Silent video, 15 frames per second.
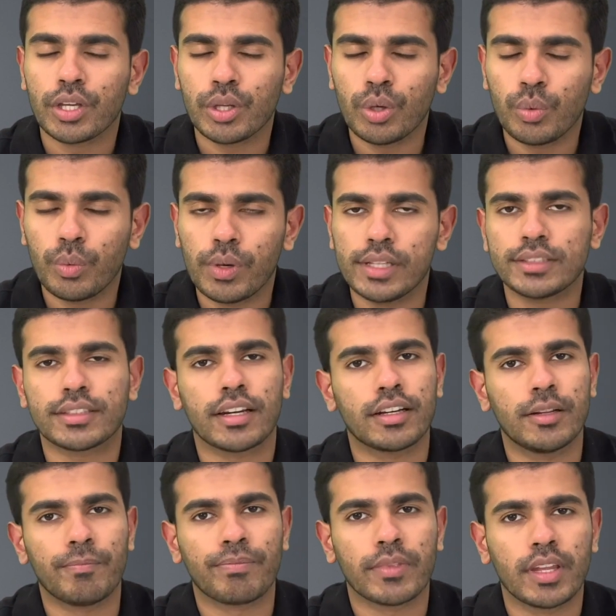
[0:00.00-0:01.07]
you will
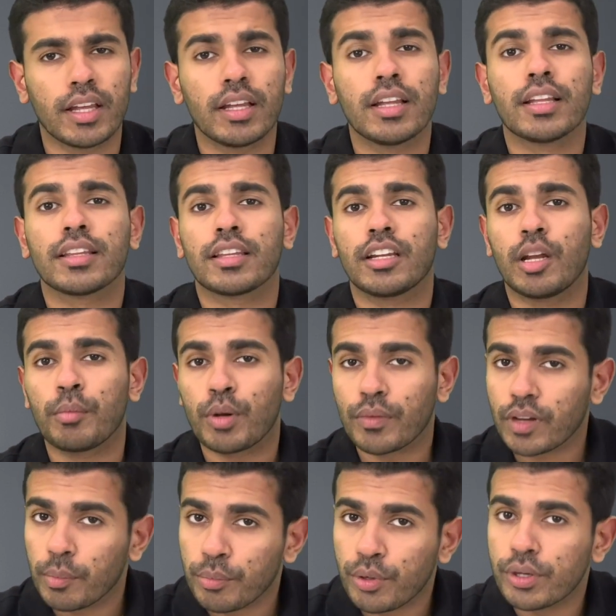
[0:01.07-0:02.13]
struggle. The number
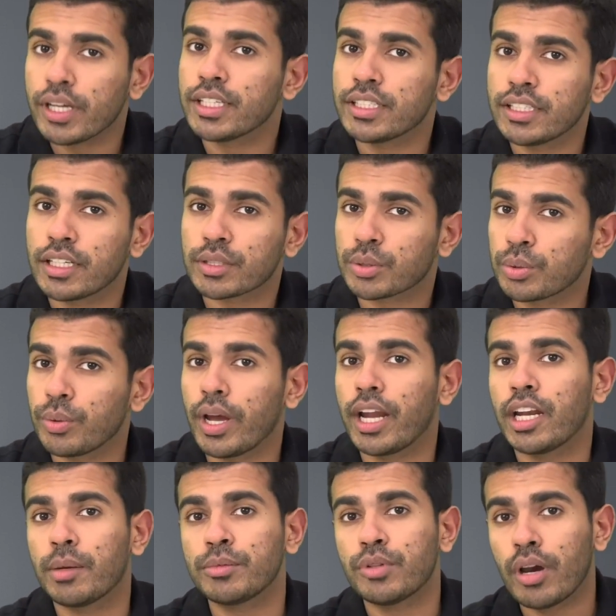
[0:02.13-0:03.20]
of computer engineers who end up